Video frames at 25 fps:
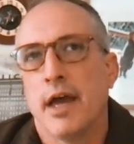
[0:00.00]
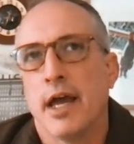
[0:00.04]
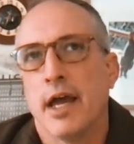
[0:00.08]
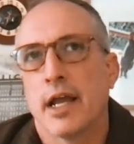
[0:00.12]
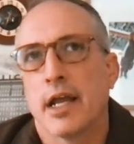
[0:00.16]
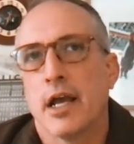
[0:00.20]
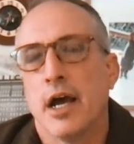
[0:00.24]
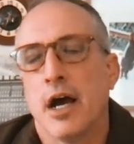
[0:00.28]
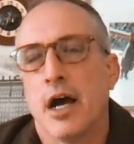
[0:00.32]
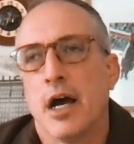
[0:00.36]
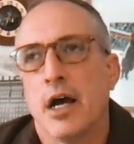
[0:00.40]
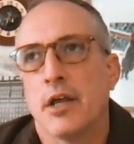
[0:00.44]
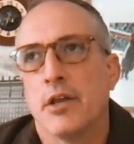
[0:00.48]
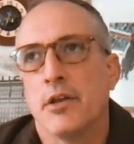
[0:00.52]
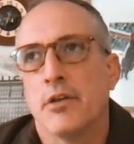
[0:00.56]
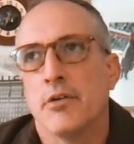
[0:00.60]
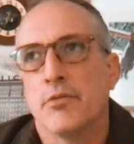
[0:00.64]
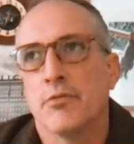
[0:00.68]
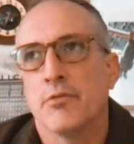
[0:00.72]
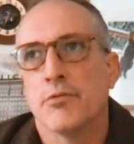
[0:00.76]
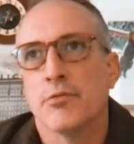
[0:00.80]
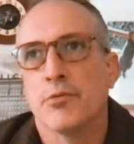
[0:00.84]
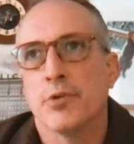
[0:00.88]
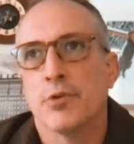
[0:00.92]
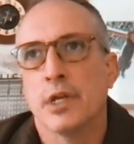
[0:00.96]
kind of
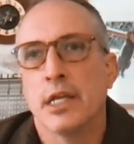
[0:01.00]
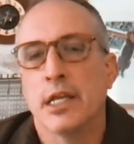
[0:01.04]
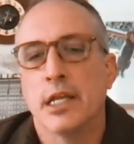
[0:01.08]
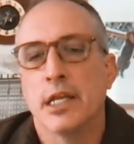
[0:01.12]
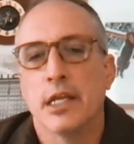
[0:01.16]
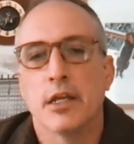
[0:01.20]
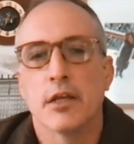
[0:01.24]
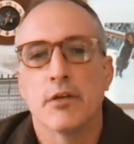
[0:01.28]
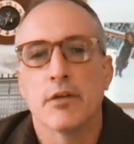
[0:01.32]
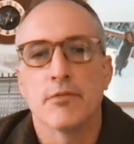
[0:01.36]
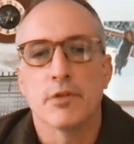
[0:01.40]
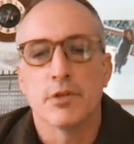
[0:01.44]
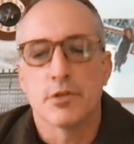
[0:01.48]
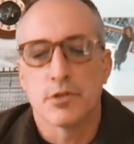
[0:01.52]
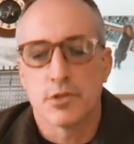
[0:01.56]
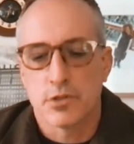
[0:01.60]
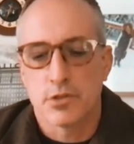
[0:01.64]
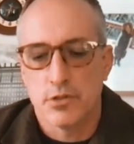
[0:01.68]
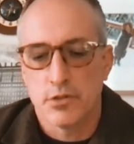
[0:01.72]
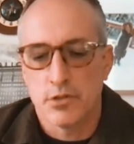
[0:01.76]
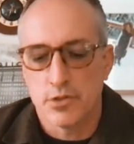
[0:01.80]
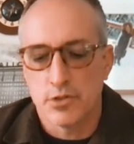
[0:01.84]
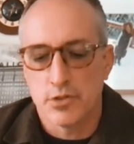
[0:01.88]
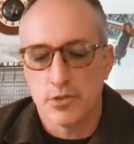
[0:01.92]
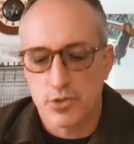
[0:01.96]
reading of
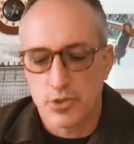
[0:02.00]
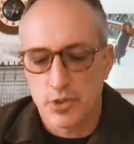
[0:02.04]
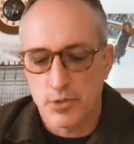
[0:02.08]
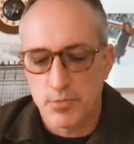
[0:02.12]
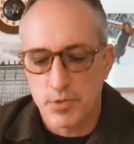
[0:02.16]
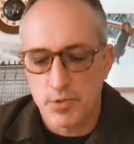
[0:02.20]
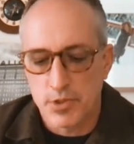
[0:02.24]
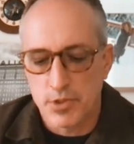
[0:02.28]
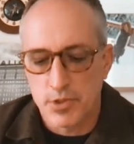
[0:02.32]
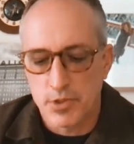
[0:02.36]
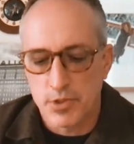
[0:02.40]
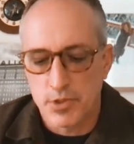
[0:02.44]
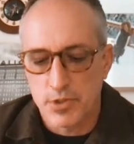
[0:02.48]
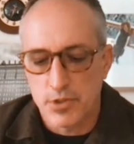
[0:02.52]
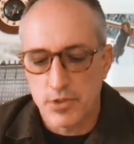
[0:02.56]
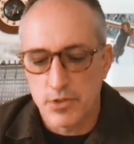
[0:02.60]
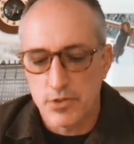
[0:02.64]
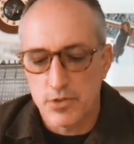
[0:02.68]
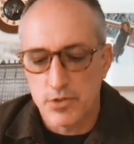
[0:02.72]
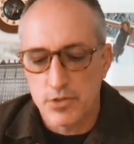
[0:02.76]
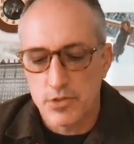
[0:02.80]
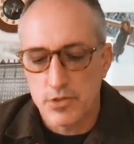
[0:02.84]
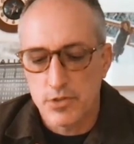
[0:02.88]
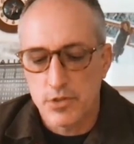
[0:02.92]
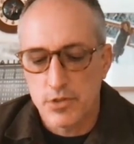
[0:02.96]
the
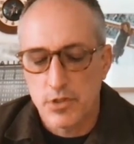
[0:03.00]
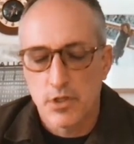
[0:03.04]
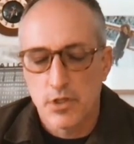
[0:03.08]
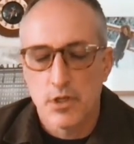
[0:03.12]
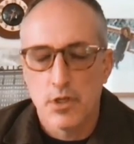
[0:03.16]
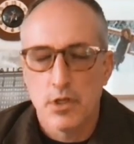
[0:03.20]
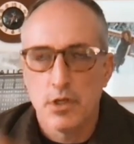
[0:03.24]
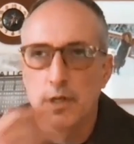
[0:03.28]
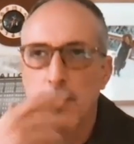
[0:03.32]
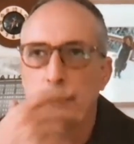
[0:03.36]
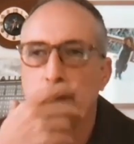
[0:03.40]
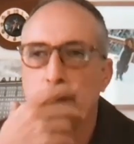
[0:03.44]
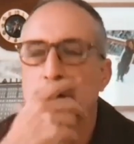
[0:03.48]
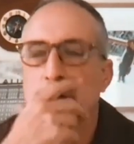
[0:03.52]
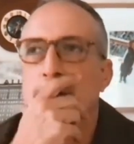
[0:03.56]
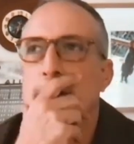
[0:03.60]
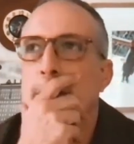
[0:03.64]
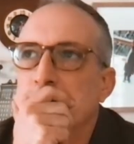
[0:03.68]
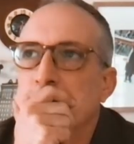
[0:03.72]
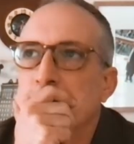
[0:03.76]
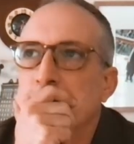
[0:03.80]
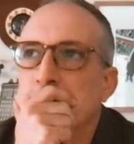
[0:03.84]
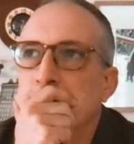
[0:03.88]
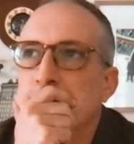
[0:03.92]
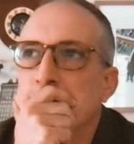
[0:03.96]
scriptures.
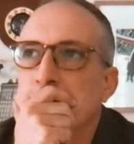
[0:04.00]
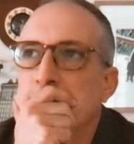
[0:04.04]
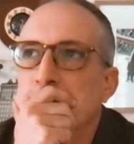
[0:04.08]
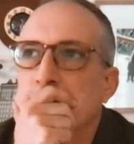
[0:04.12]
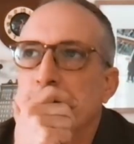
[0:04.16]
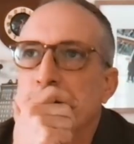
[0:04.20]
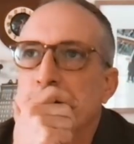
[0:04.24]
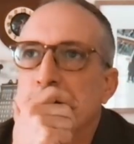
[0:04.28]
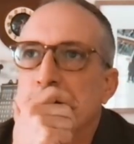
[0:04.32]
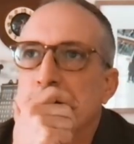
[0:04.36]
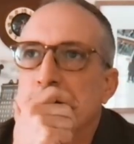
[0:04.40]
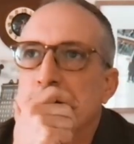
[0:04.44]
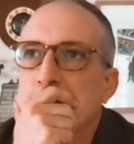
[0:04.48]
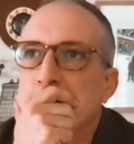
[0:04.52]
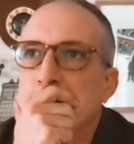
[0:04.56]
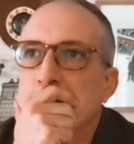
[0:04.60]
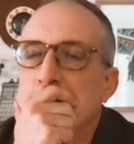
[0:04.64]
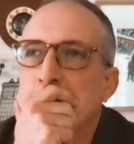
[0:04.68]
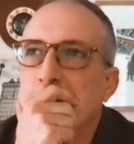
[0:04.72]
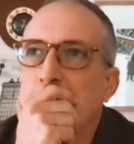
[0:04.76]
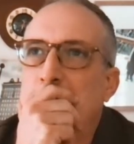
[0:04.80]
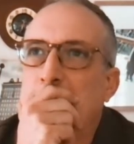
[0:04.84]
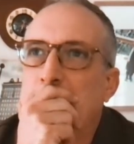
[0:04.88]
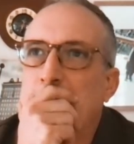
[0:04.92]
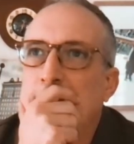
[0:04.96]
I
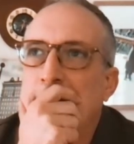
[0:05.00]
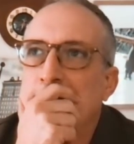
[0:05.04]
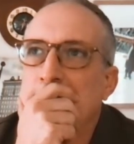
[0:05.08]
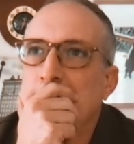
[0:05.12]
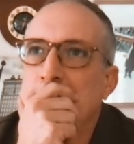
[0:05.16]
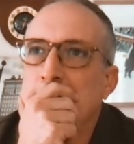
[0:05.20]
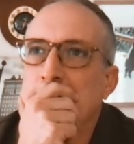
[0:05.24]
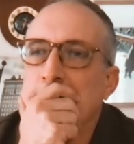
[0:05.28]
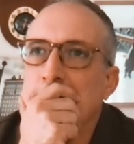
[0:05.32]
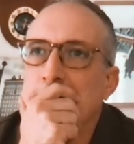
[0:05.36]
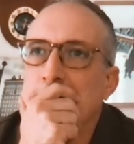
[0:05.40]
think that